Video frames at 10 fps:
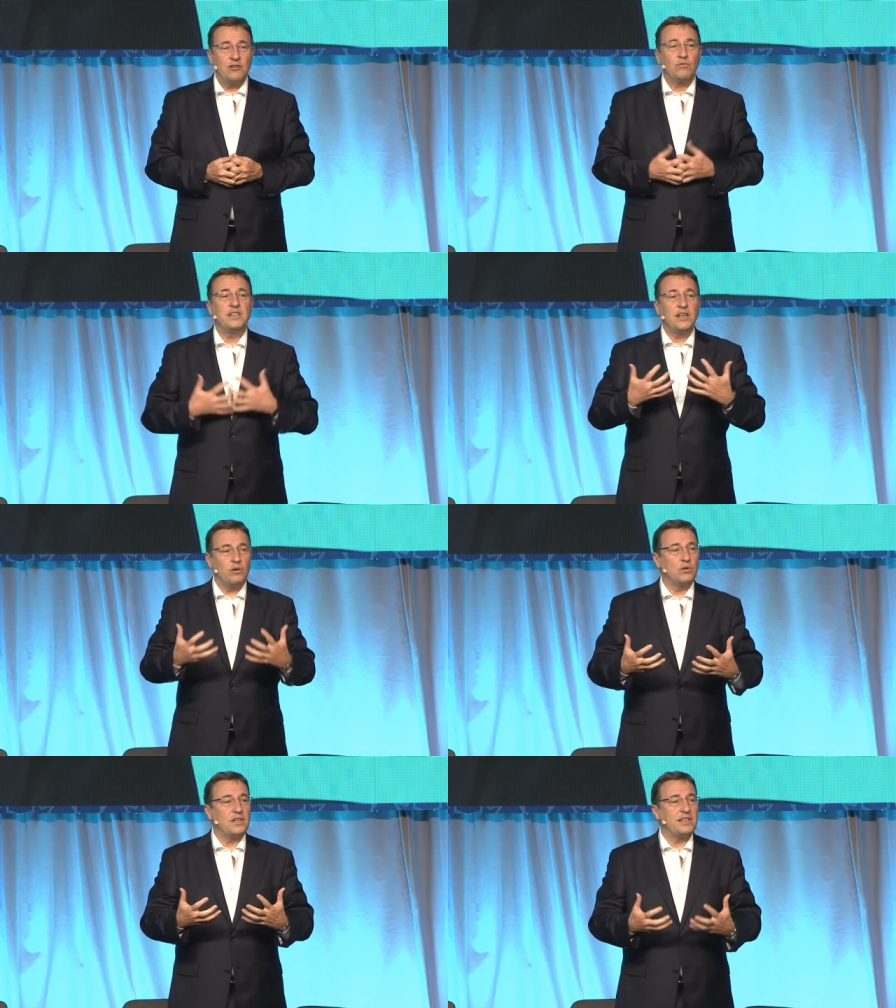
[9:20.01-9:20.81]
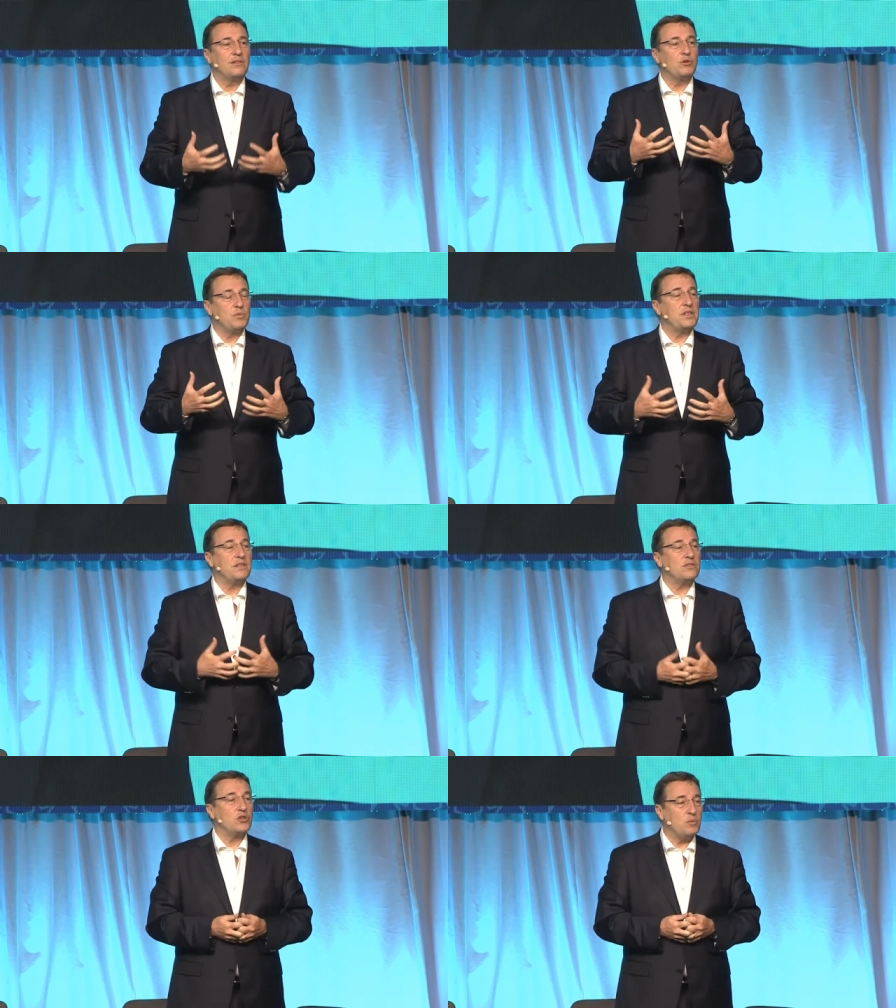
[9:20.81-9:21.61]
we know that there would be
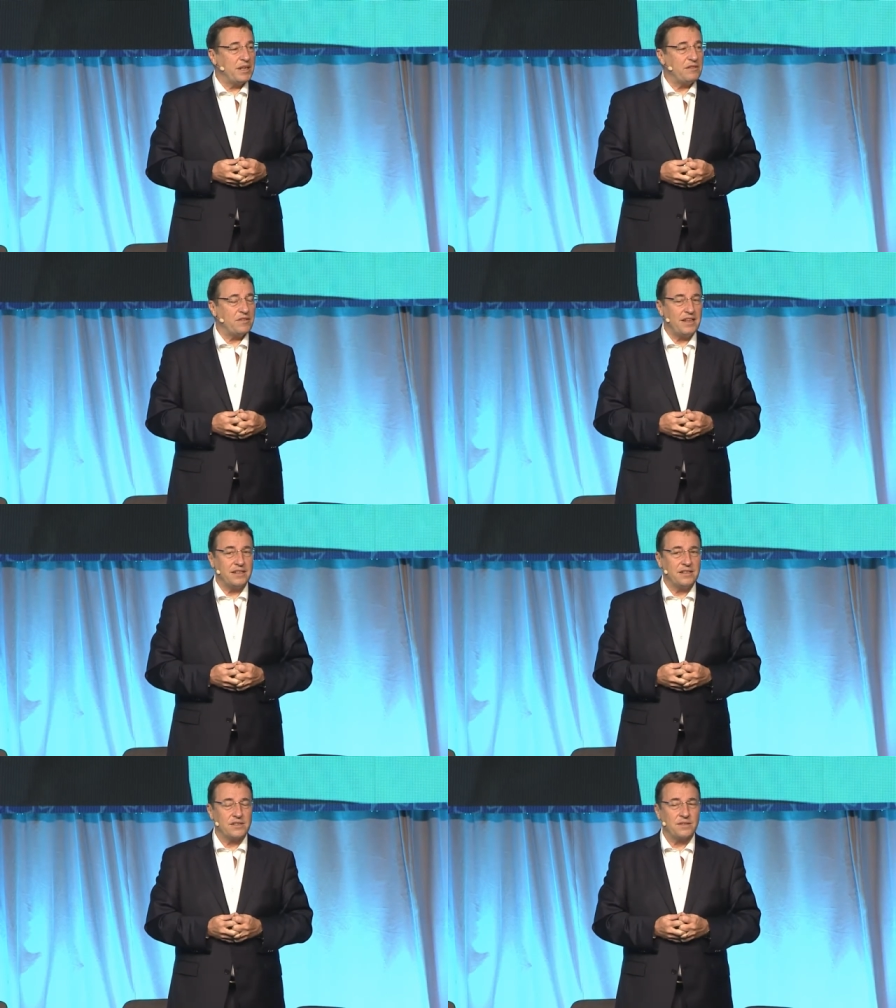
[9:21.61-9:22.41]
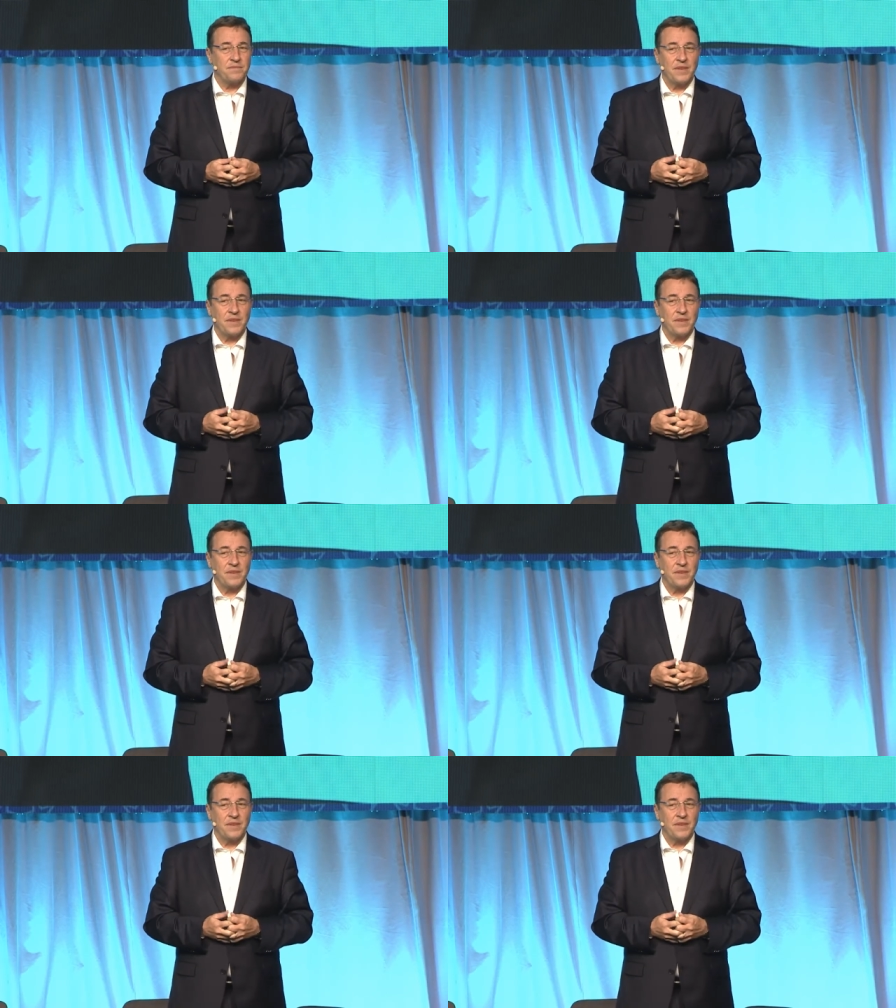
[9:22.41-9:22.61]
too many failures.